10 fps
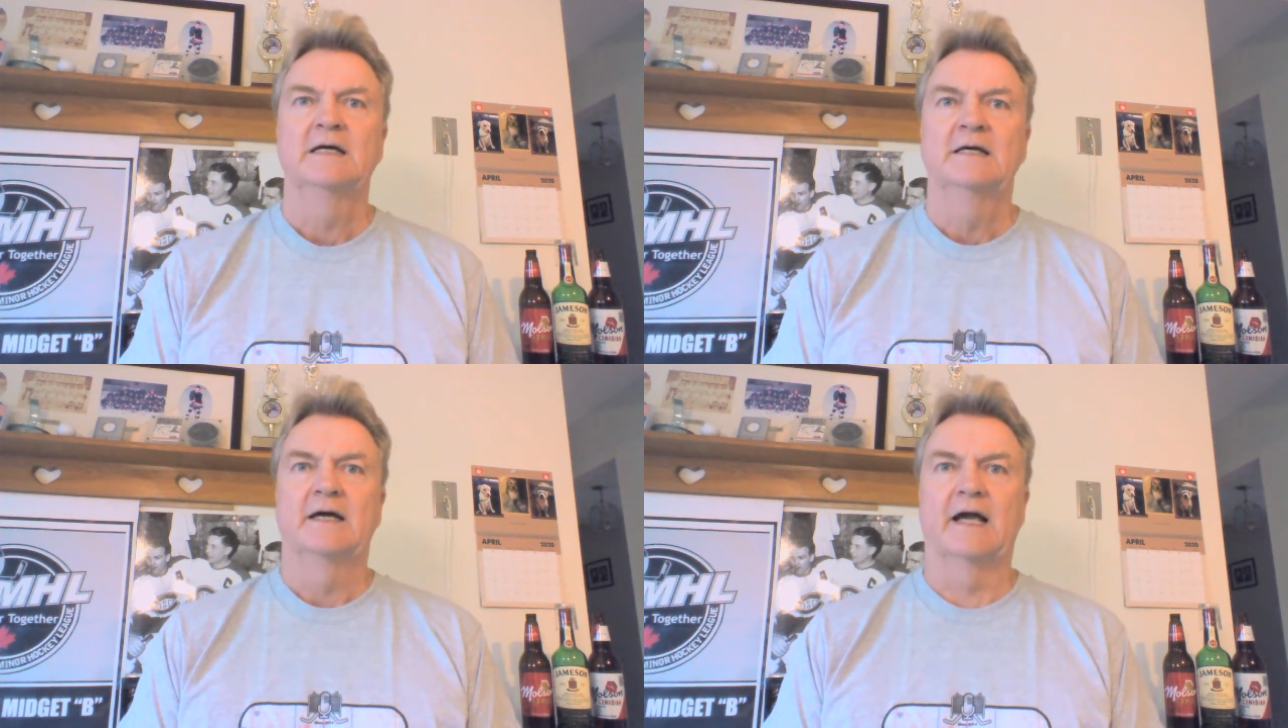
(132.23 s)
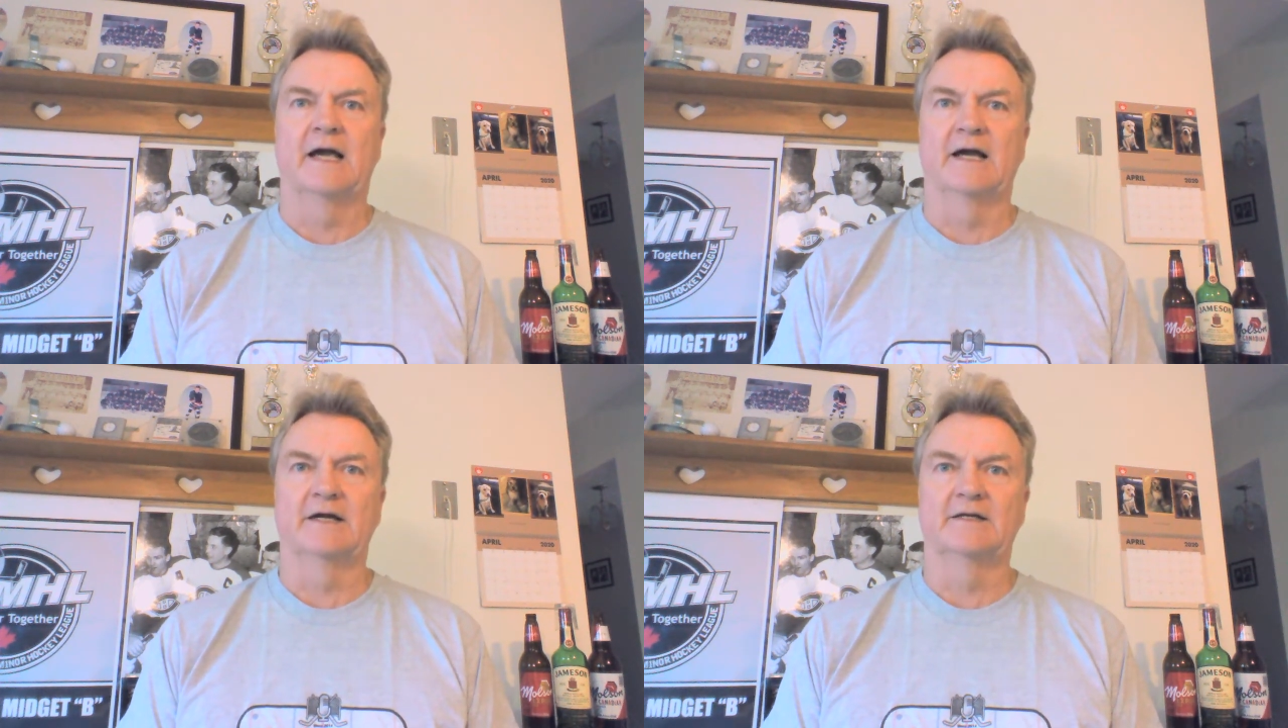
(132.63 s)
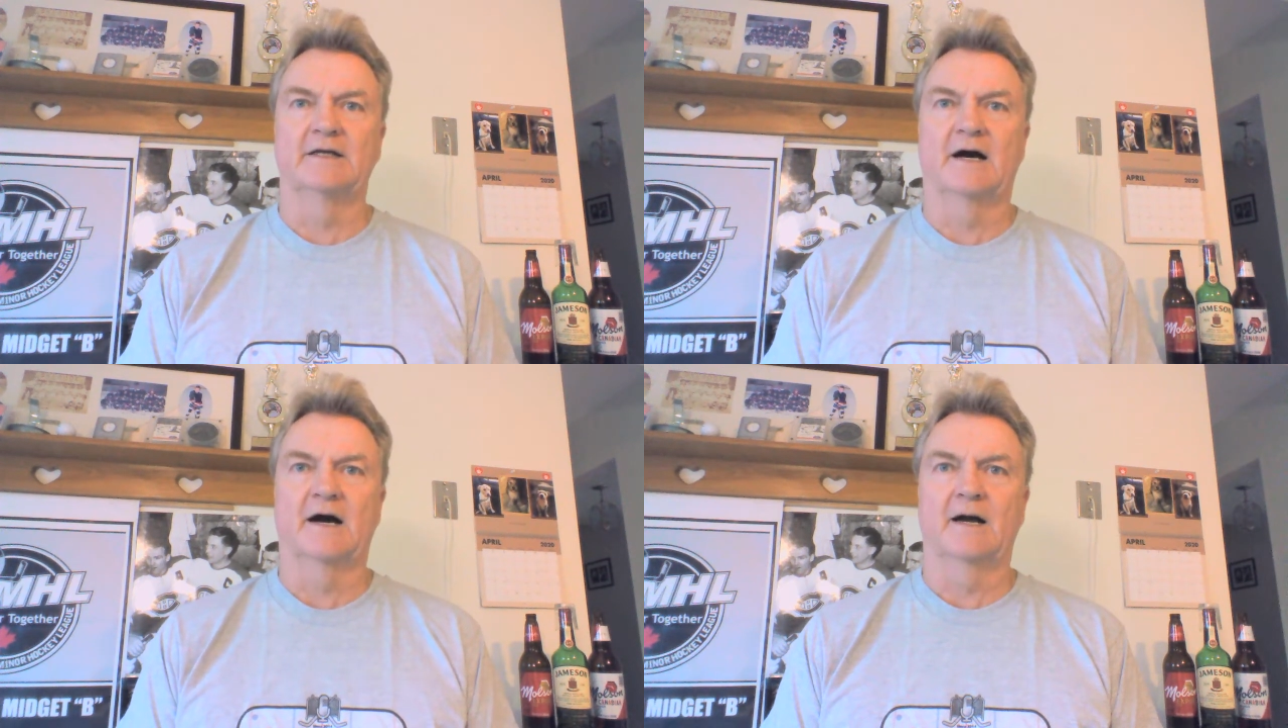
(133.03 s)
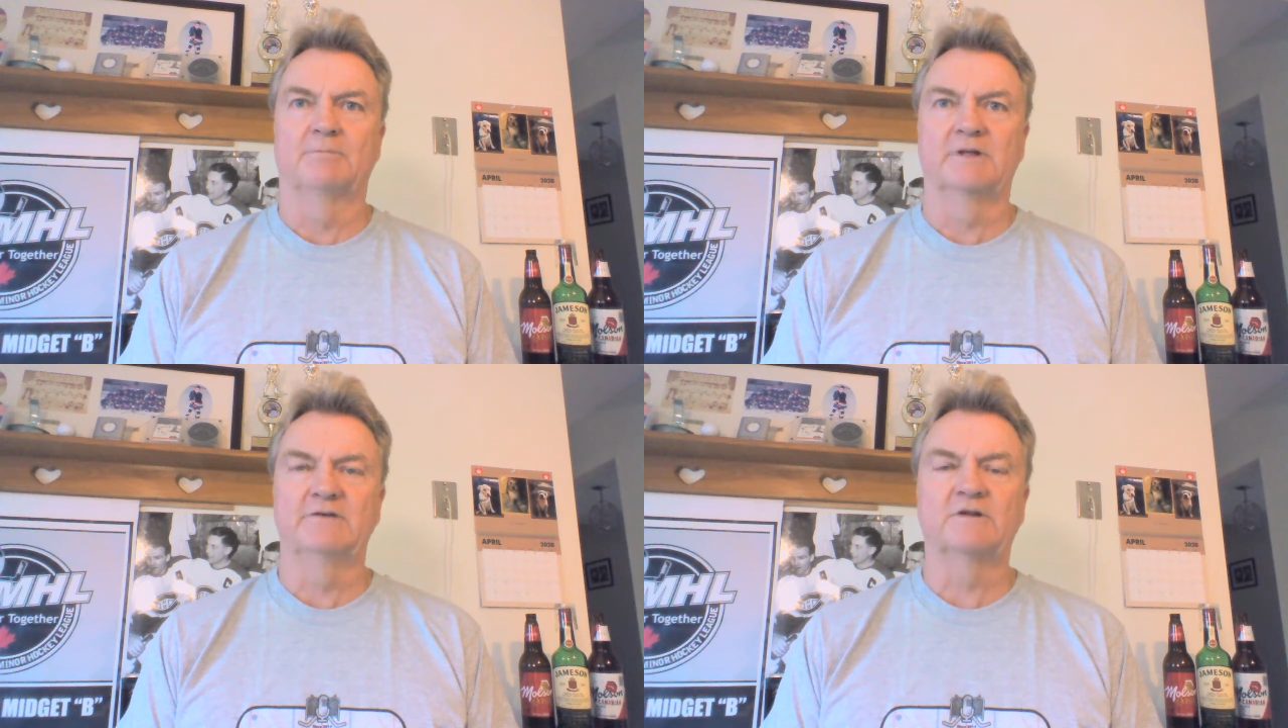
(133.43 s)
And I
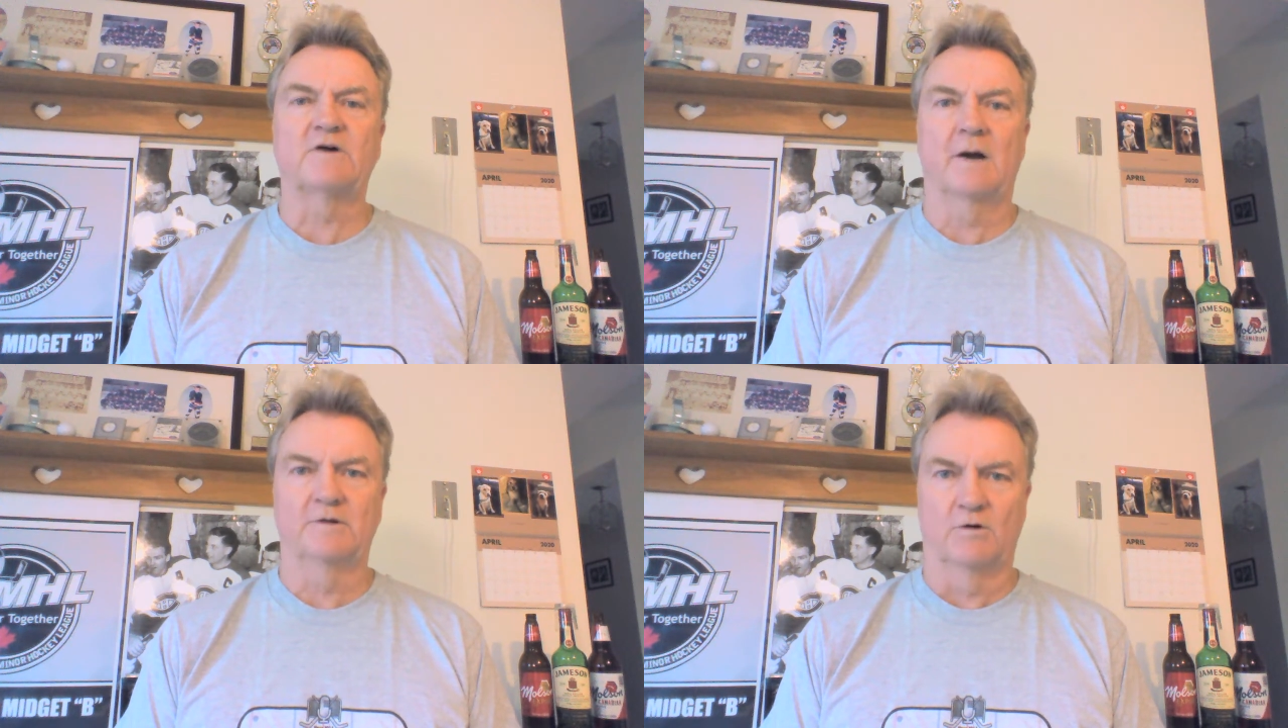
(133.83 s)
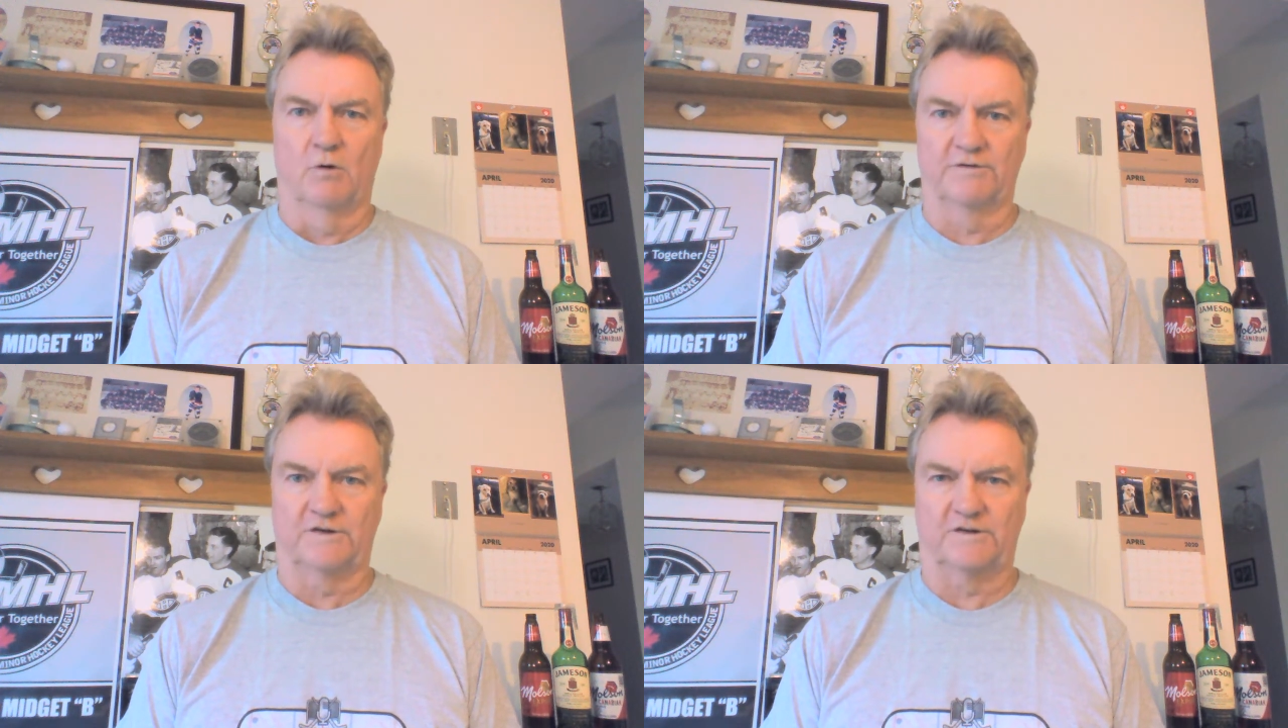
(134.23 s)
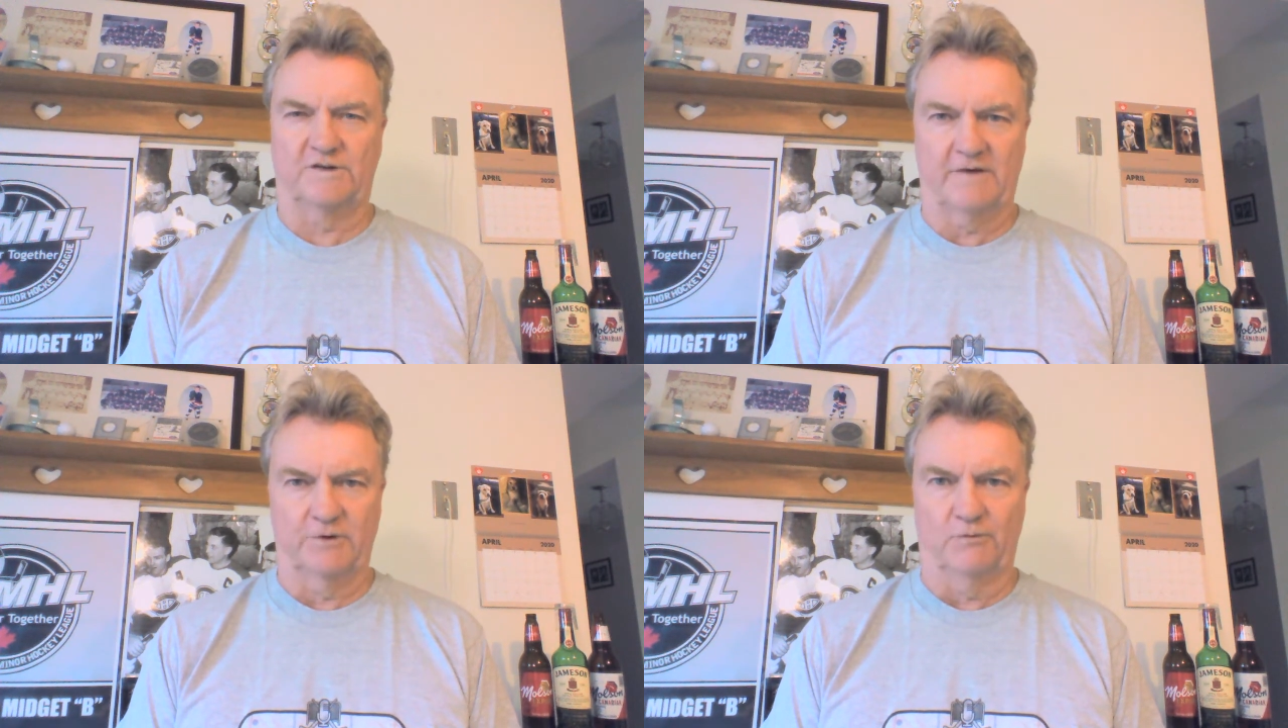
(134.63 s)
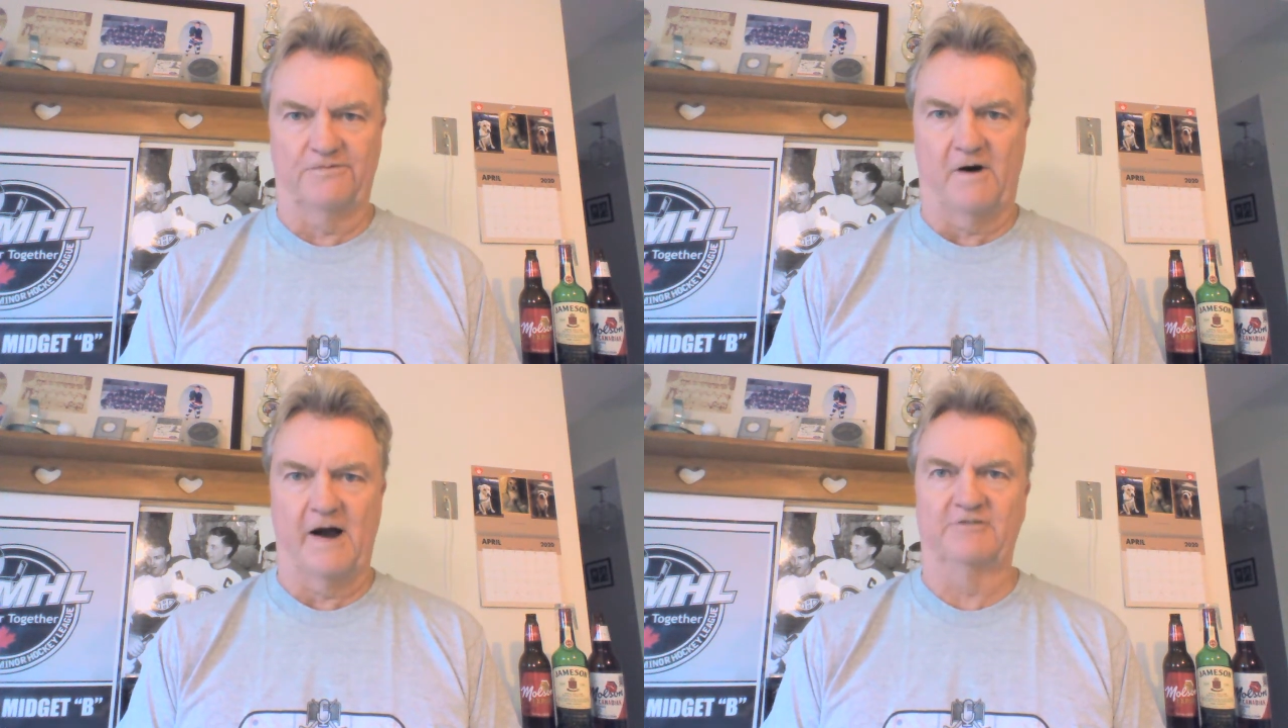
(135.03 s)
believe the time of the goal is a
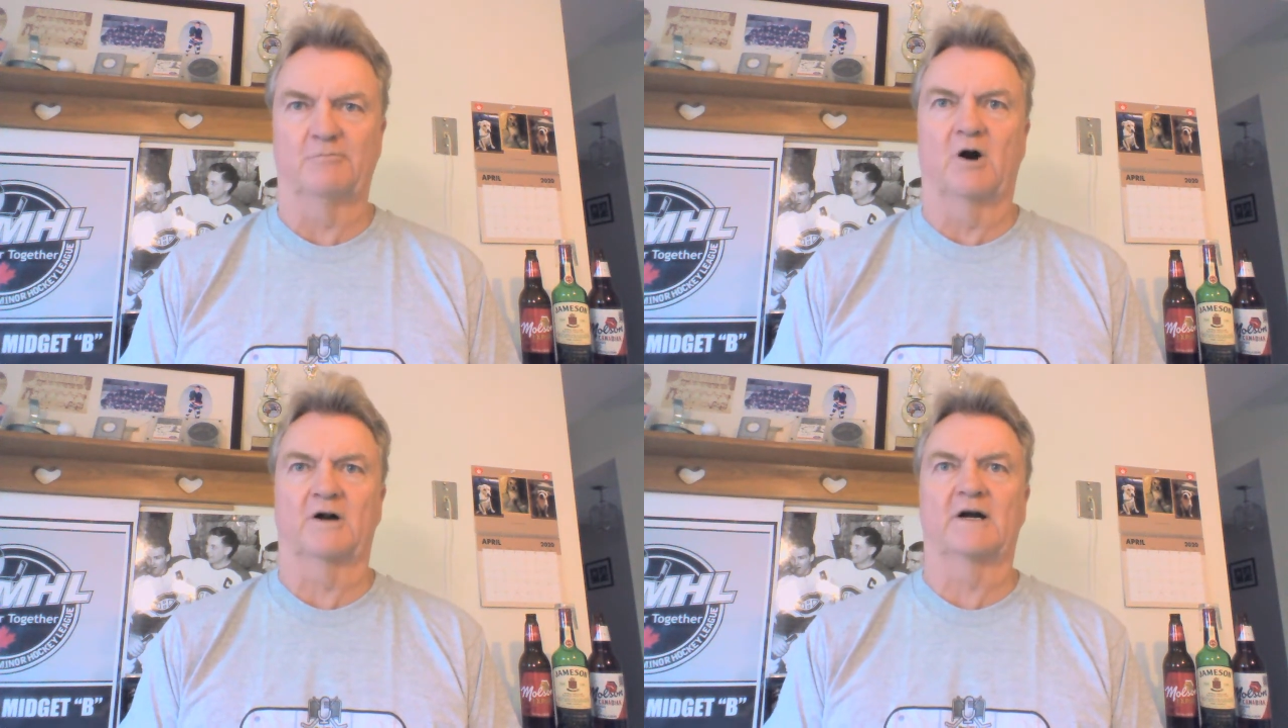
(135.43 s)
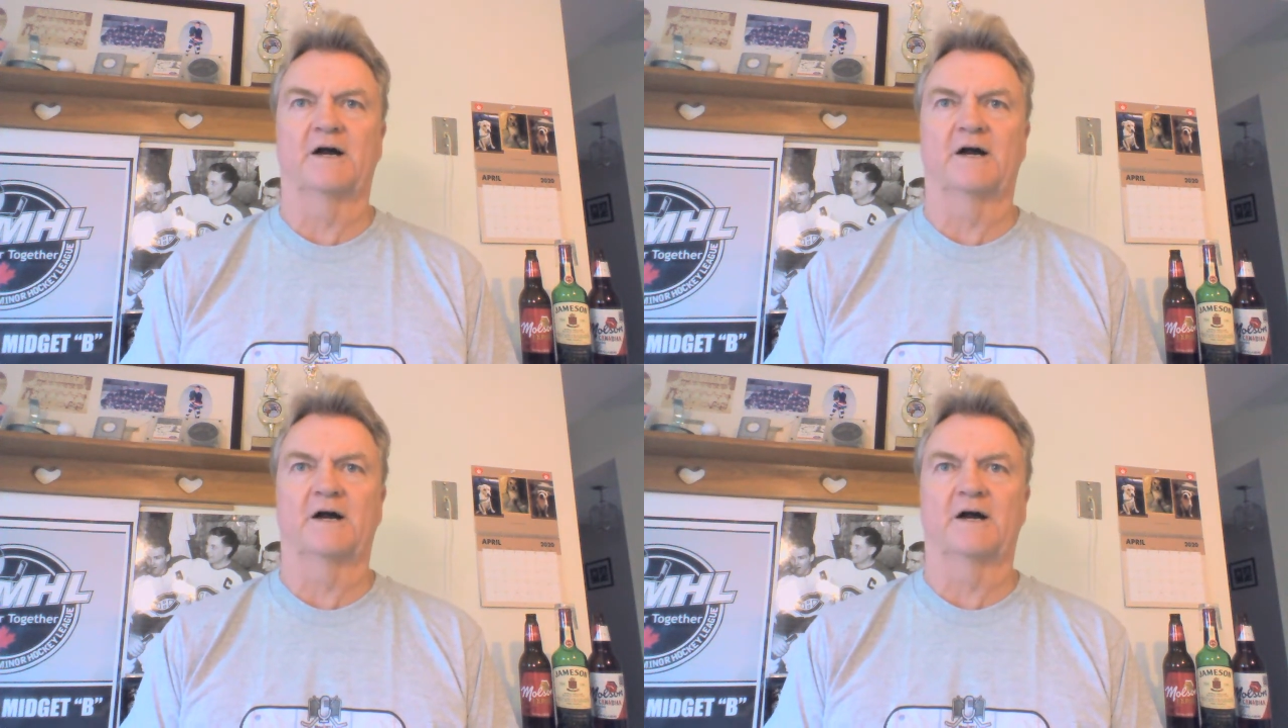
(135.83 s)
7:05 mark,